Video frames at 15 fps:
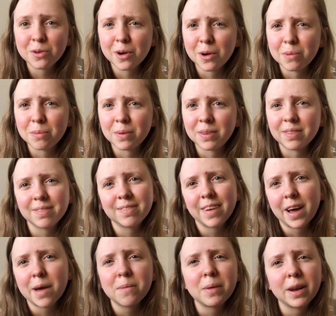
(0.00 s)
hope
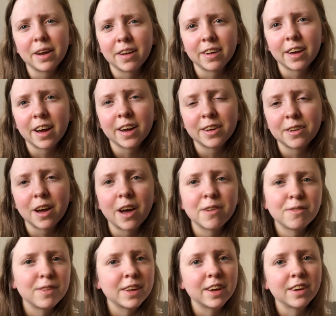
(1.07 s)
I mean I, I, I
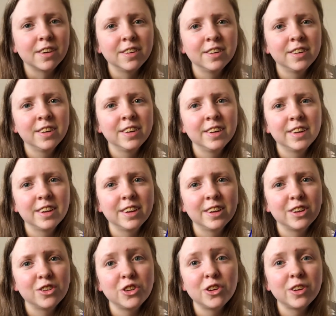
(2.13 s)
figure
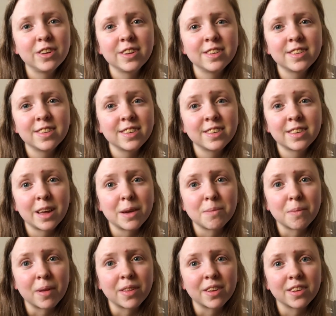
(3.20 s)
she it's the same
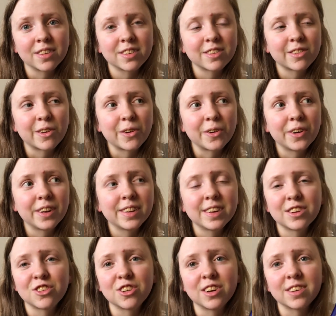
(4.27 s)
mother so
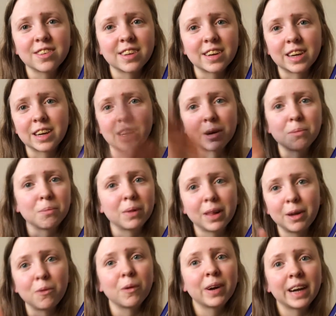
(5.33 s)
unless she does like a
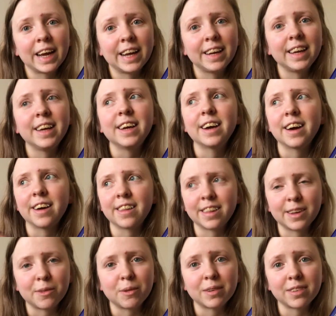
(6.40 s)
complete 180 I
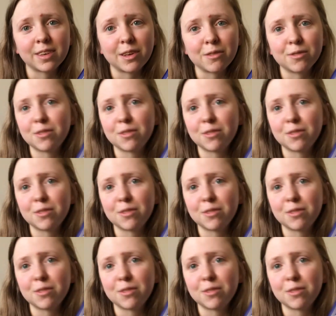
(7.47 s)
think we're safe